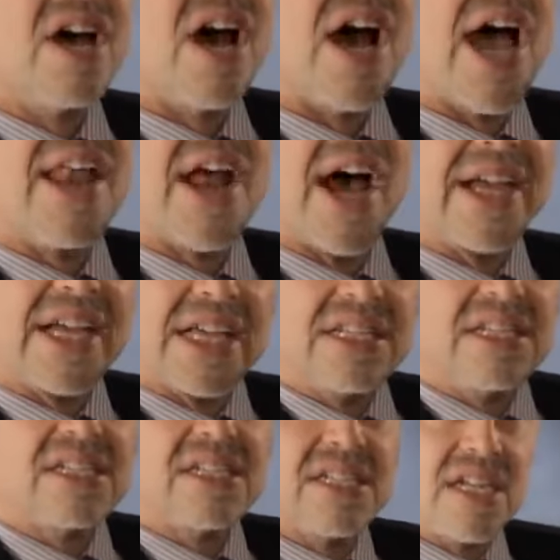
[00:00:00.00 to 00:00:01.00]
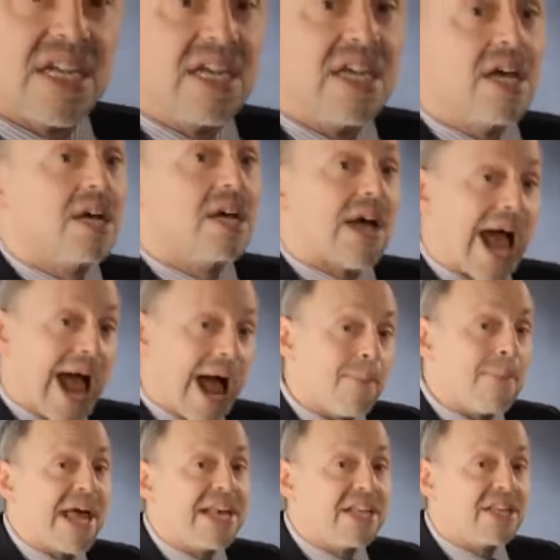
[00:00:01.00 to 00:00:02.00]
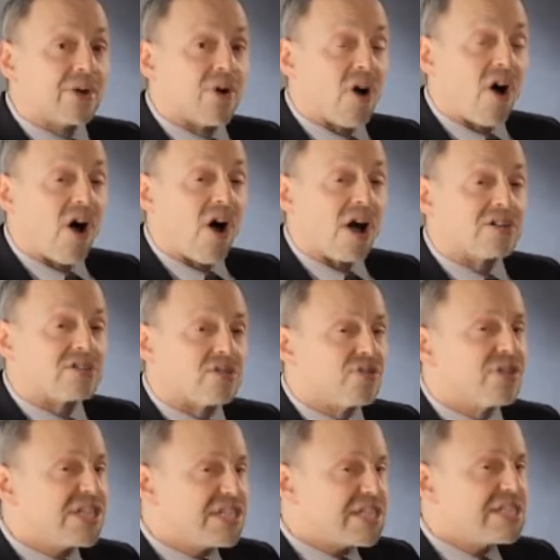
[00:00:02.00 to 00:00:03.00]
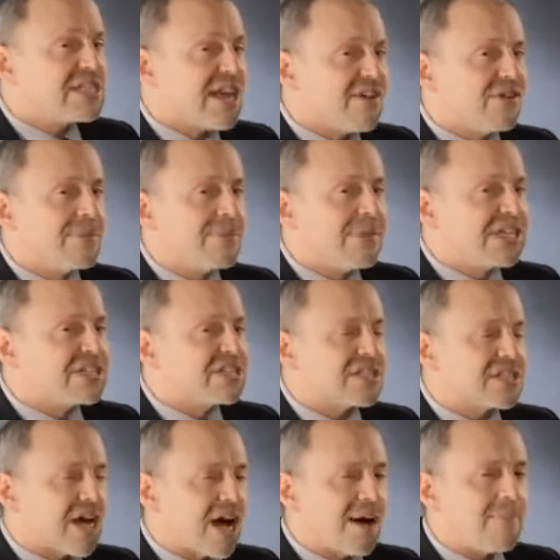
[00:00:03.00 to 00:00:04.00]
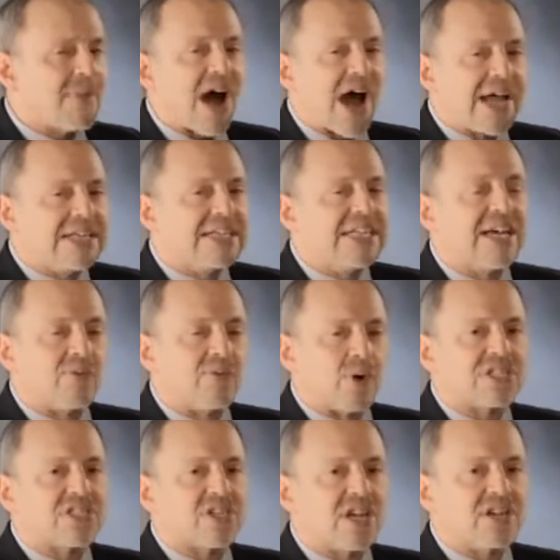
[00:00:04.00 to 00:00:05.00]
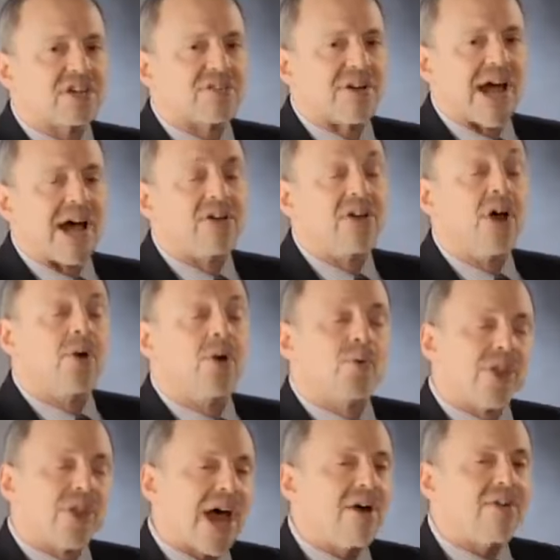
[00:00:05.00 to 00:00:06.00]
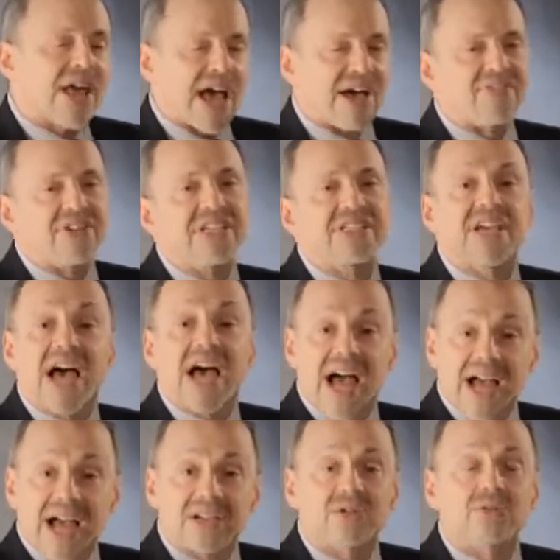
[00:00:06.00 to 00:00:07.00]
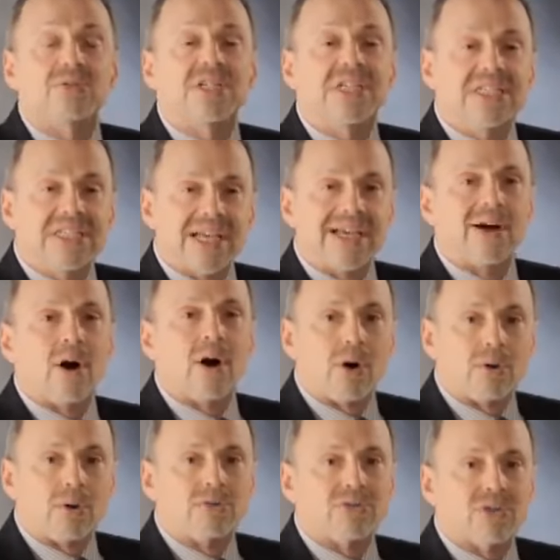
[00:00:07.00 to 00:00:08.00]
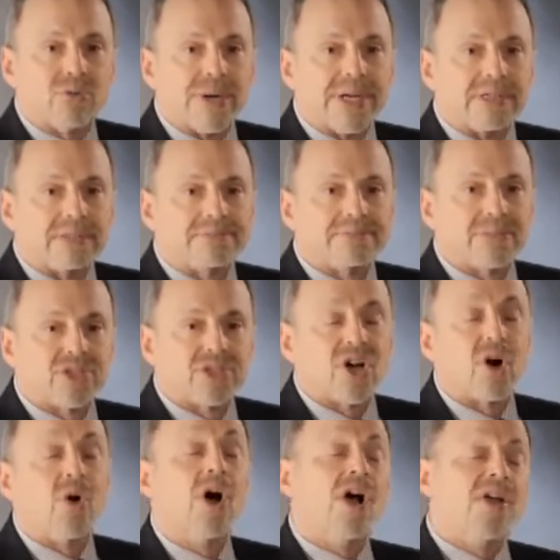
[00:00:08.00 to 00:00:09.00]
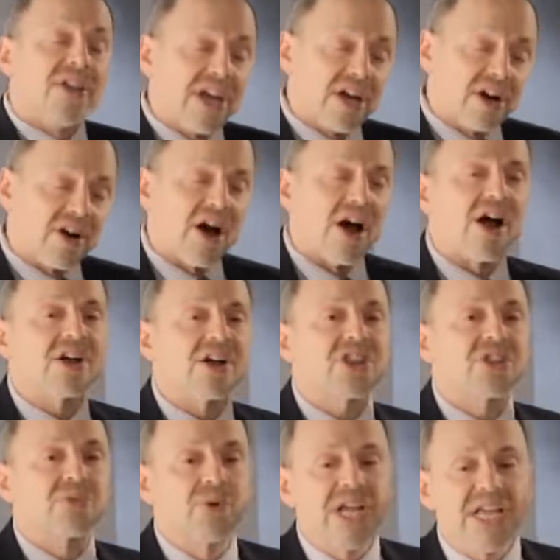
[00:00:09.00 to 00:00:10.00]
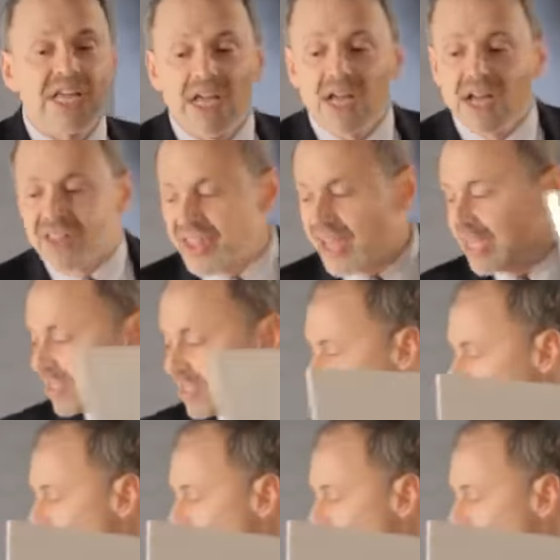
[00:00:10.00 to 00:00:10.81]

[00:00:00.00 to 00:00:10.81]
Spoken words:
and I can see how many there are. So this is giving me some idea of what's underground without having to actually dig a hole to it. So here are our 3 things that